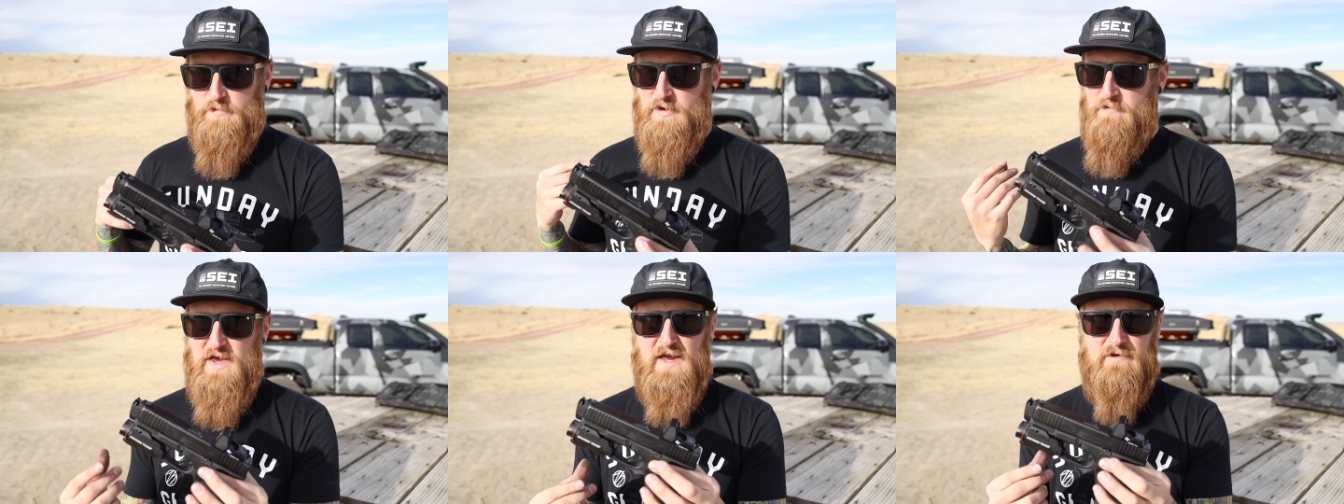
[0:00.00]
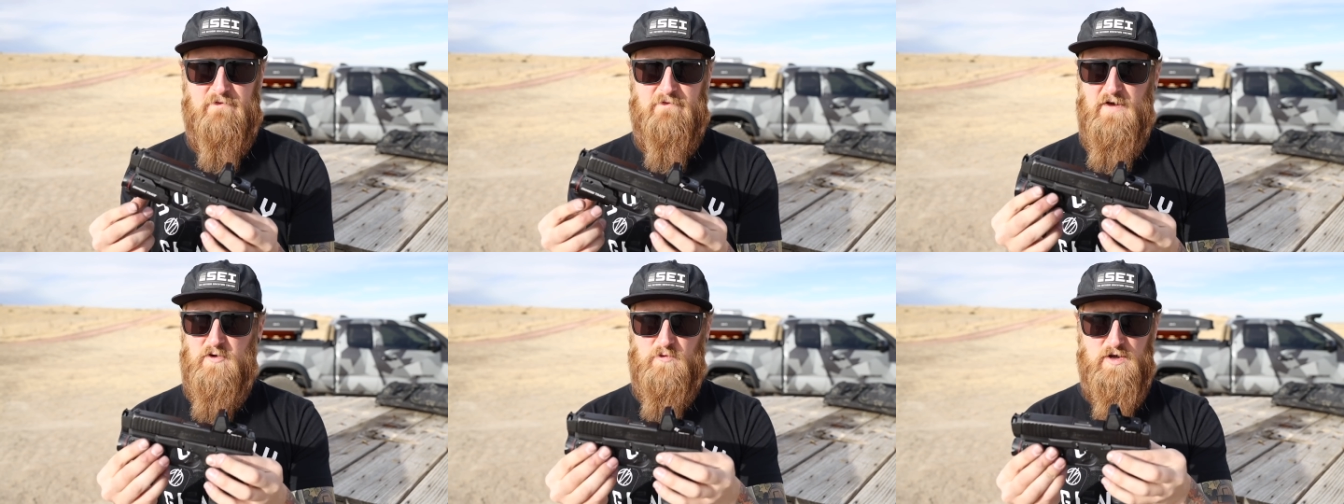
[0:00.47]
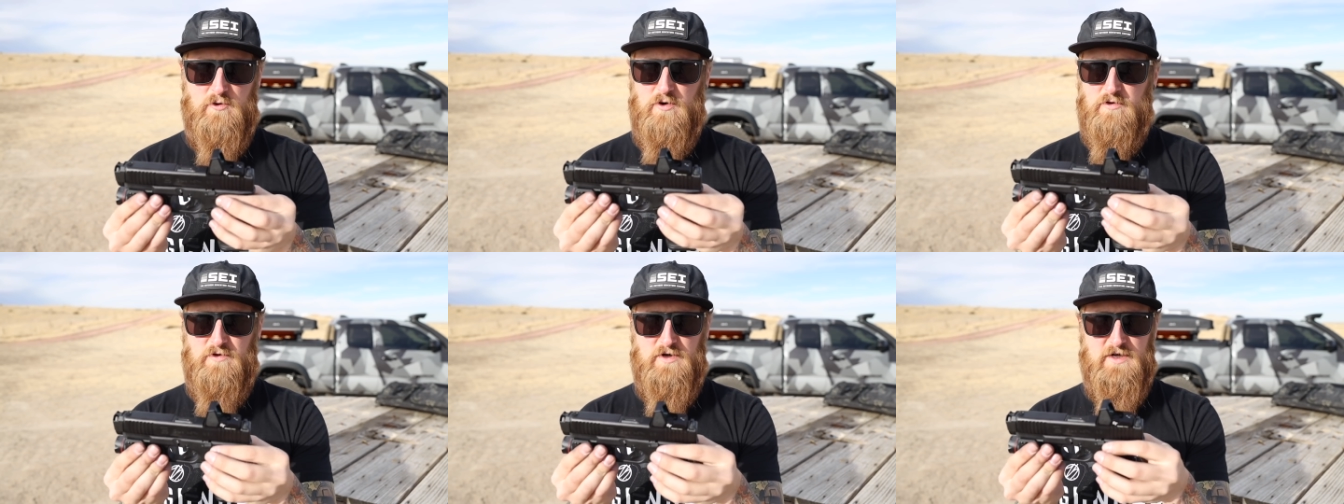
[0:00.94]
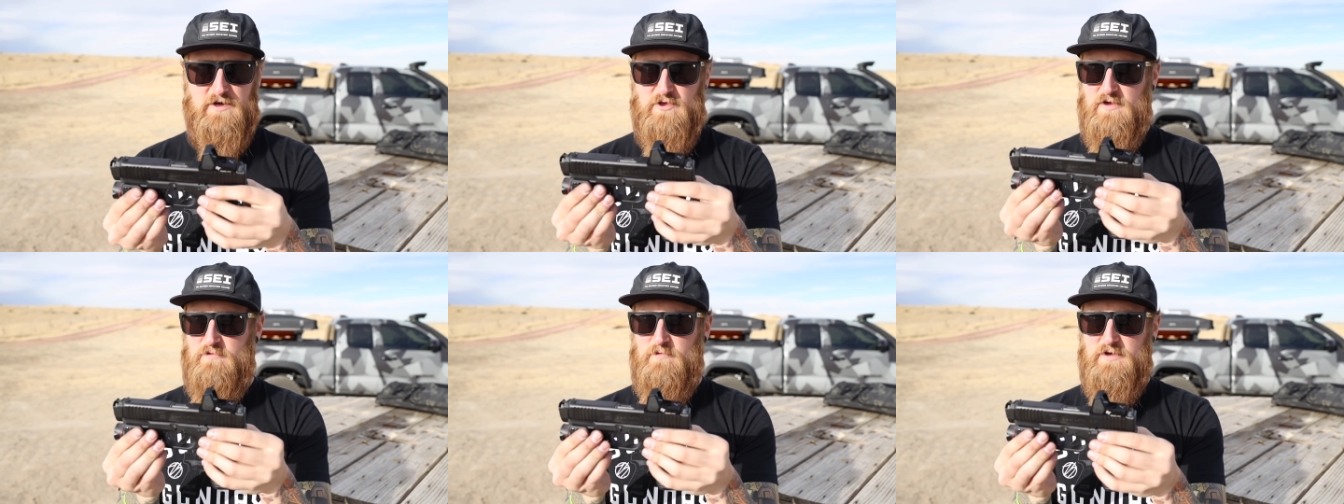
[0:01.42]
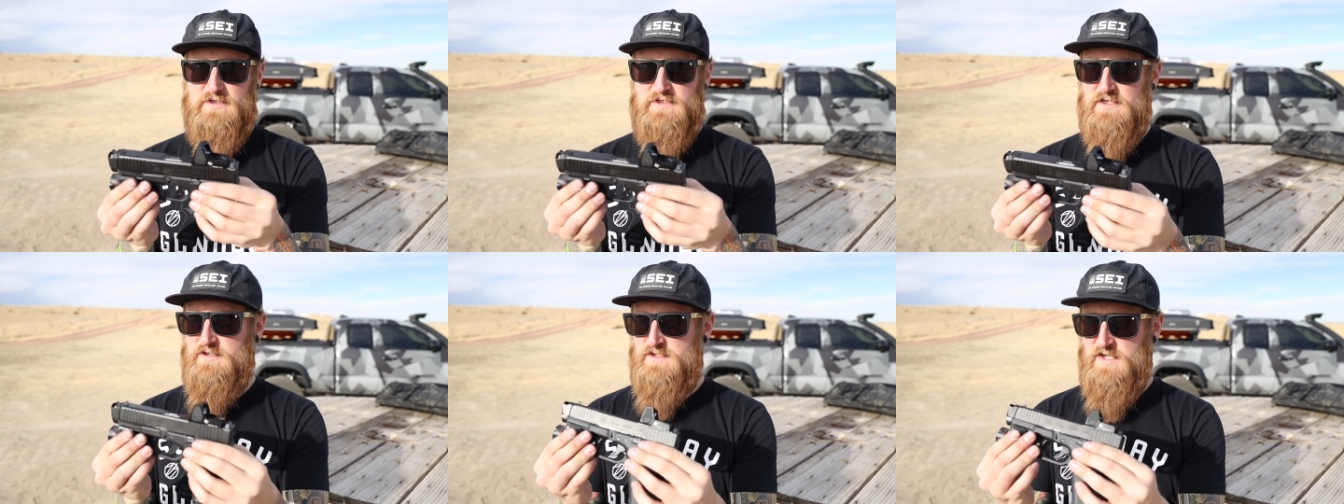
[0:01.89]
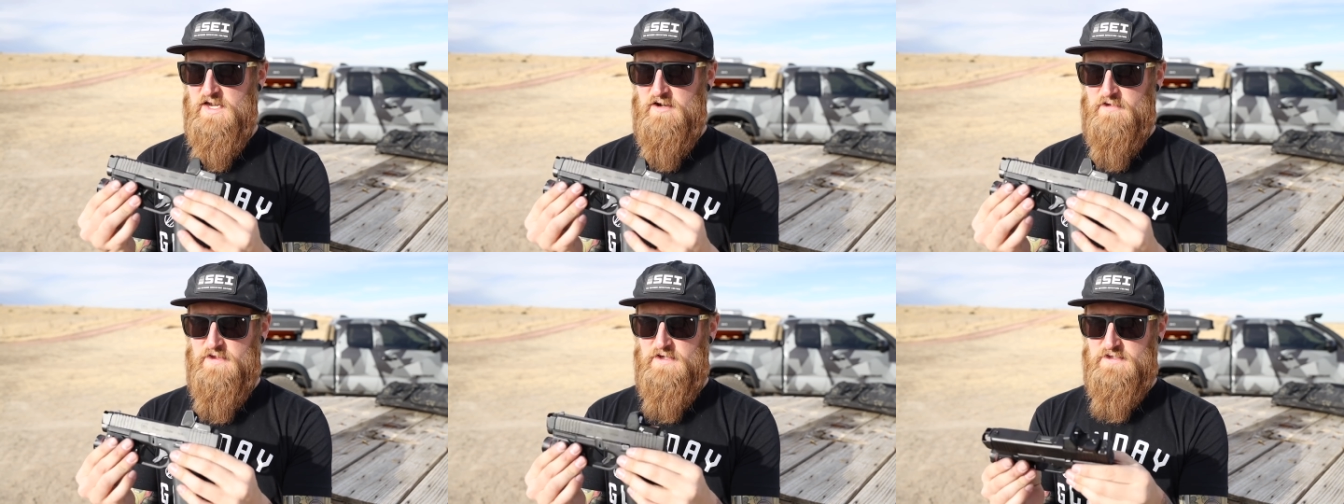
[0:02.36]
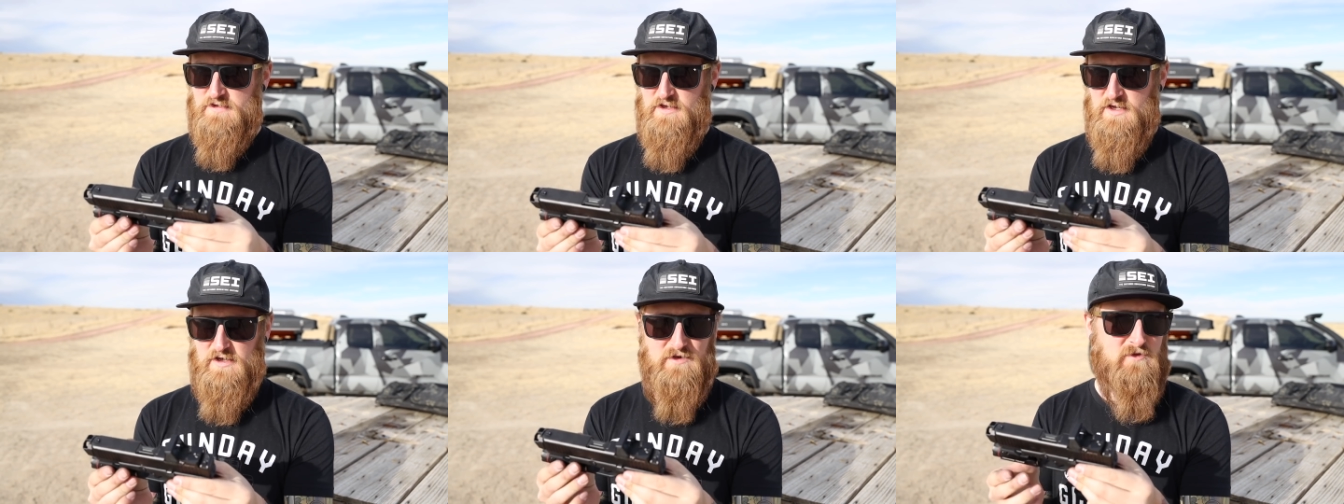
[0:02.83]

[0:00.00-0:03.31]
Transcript: But man, felt recoil reduction was insane on this thing.